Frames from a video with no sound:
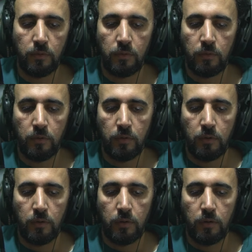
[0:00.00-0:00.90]

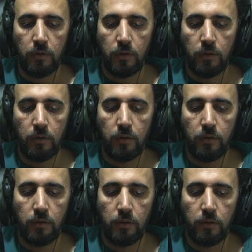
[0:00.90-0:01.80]

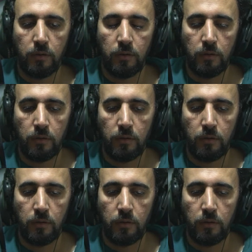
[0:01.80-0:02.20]
(no one is talking)